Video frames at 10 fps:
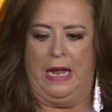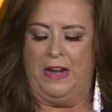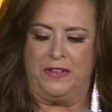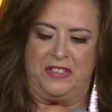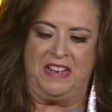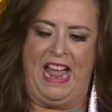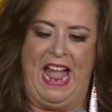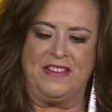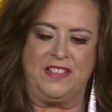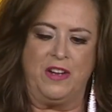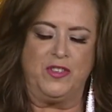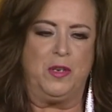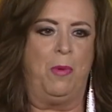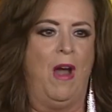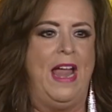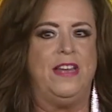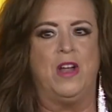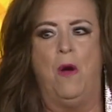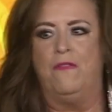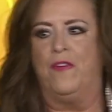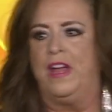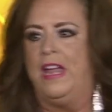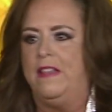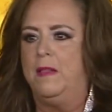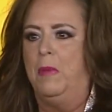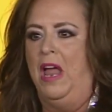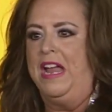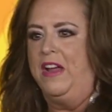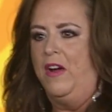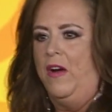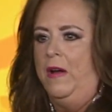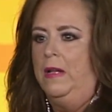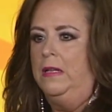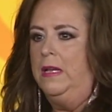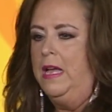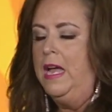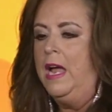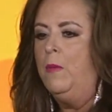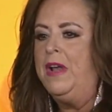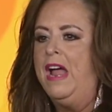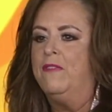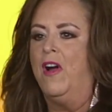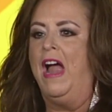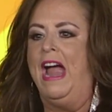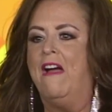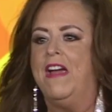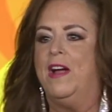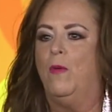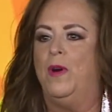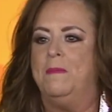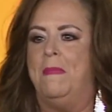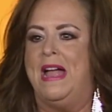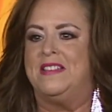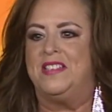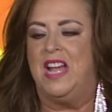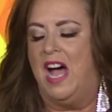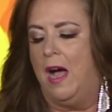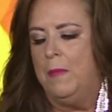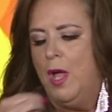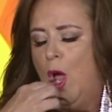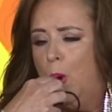Here's the gas, there's the brake, don't forget the blinker. And whenever Harriet would mess up,